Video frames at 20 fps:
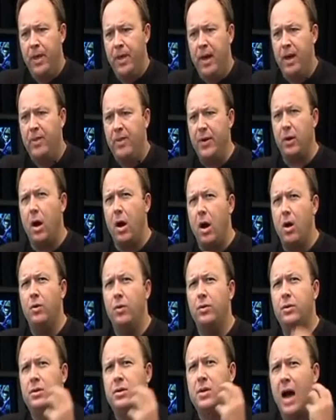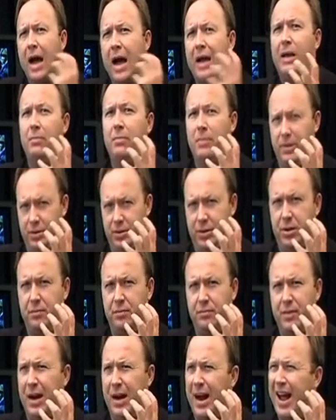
that in their own documents,